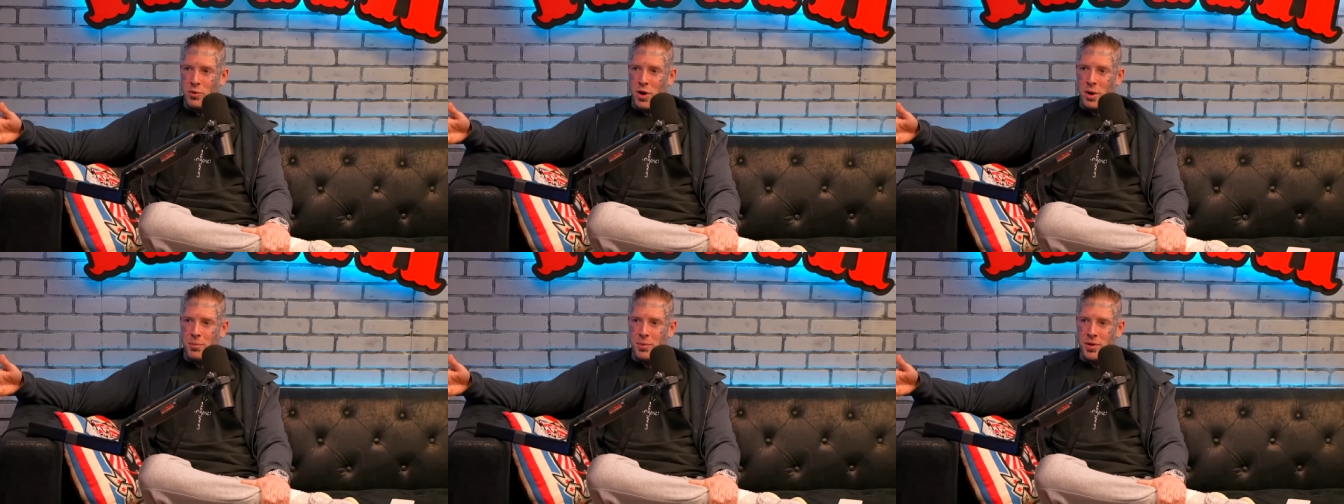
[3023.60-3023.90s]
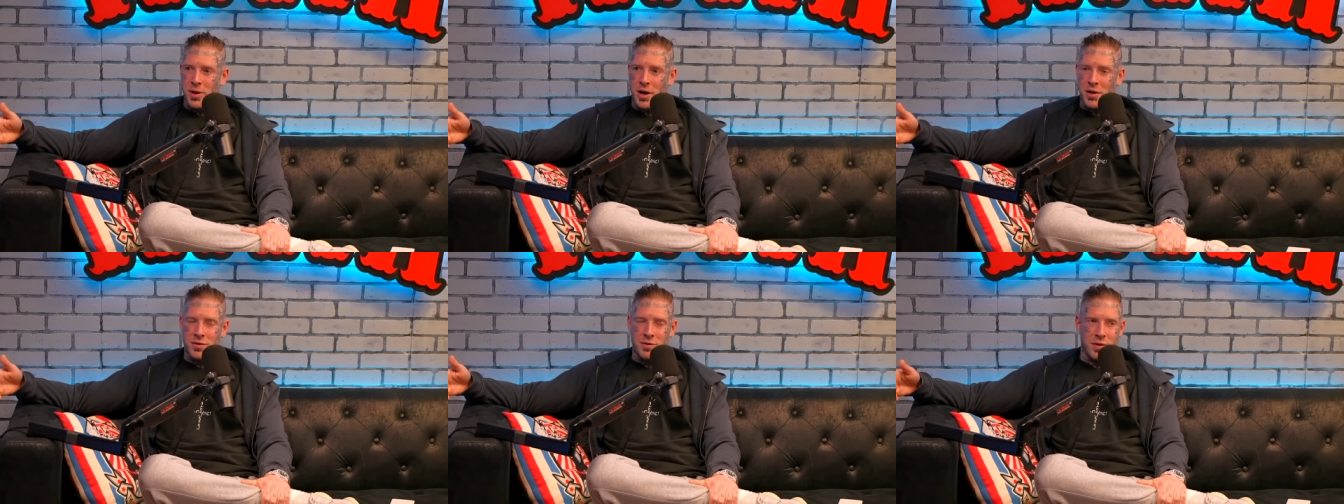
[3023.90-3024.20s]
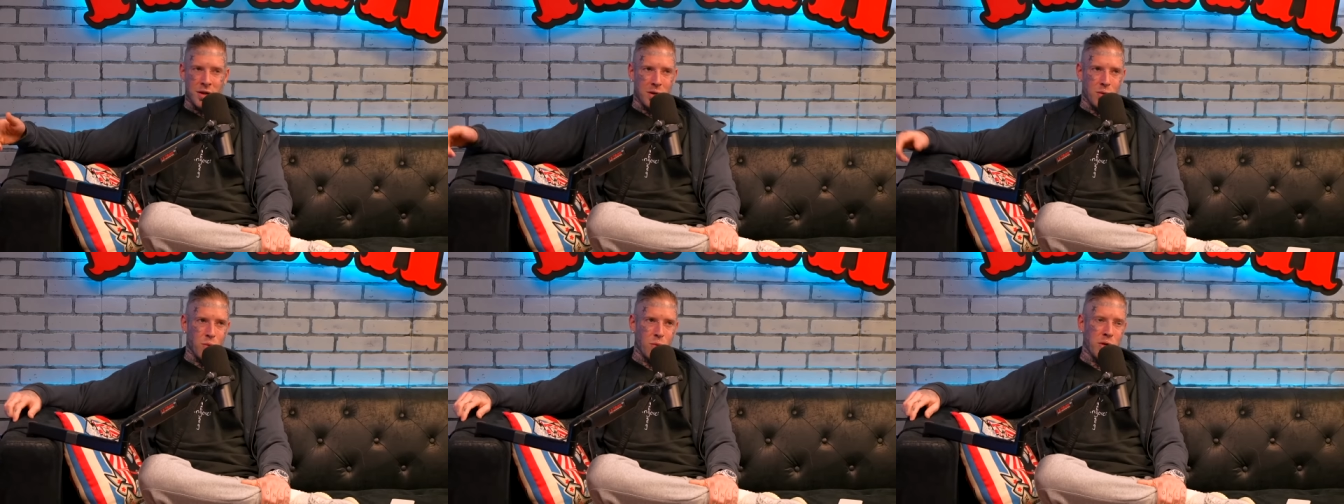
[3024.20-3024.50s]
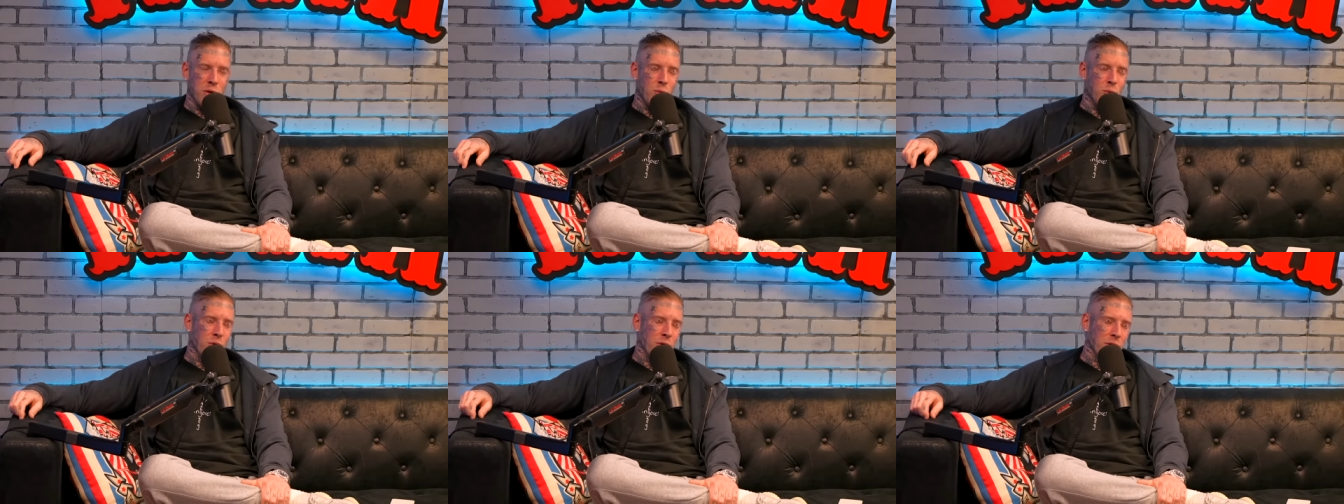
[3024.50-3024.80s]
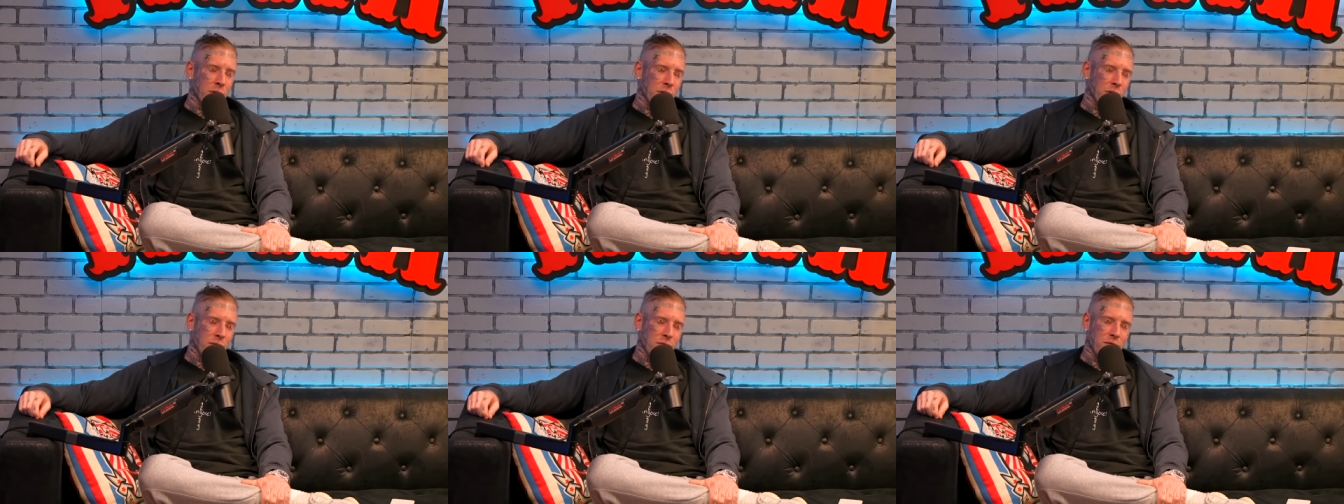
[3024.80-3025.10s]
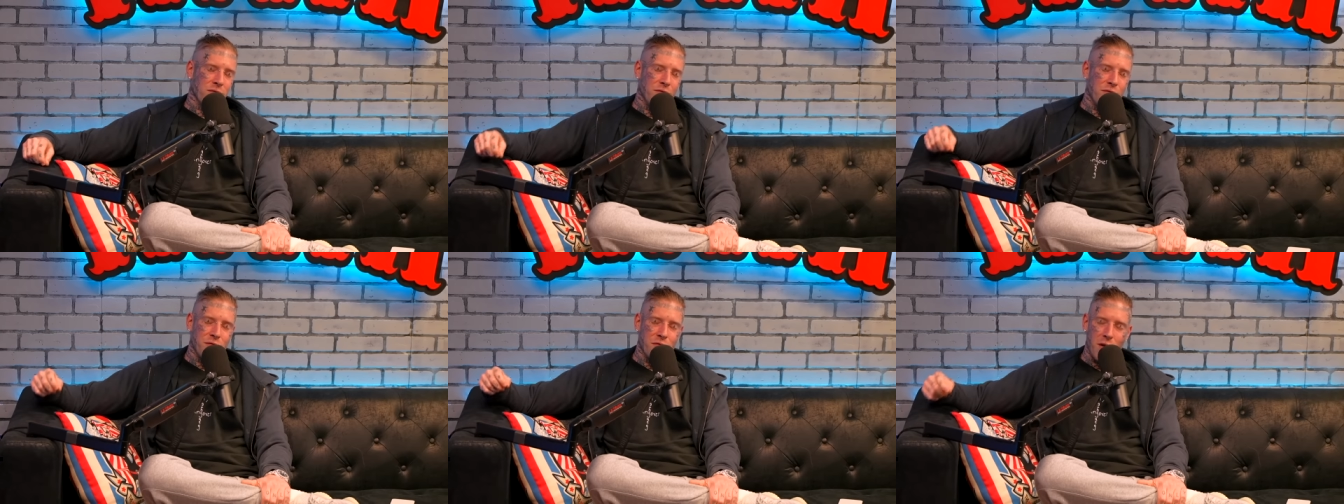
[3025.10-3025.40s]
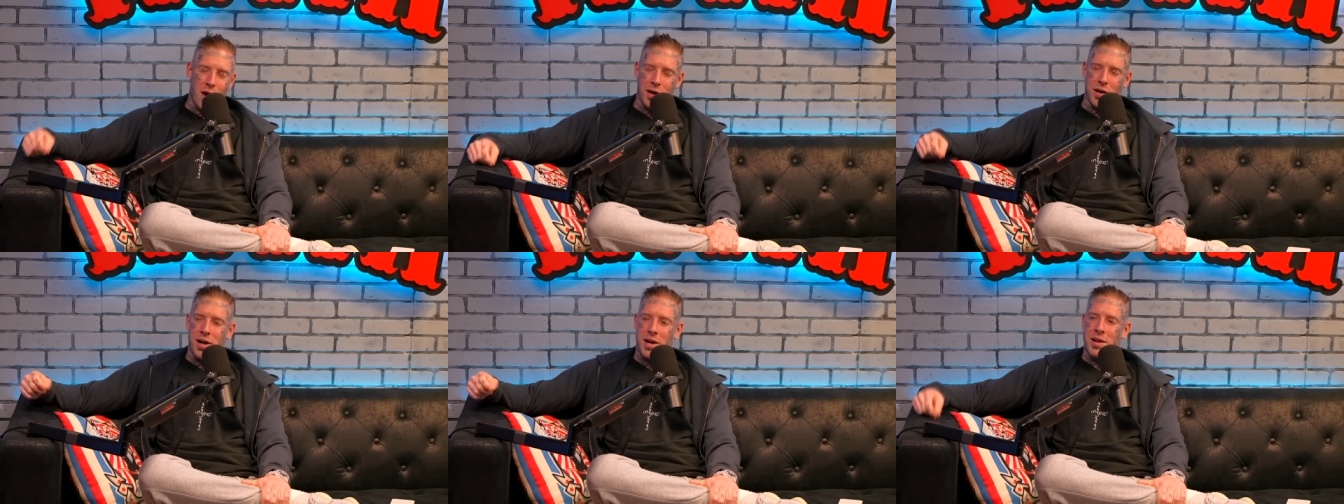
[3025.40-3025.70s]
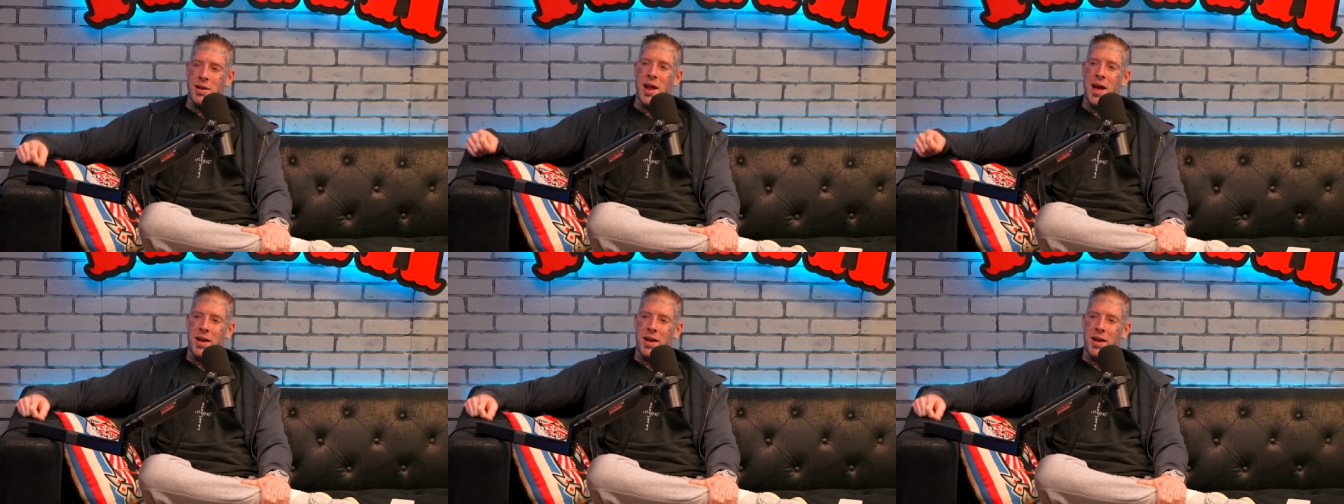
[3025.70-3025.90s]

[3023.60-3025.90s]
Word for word: up against, like we were fucking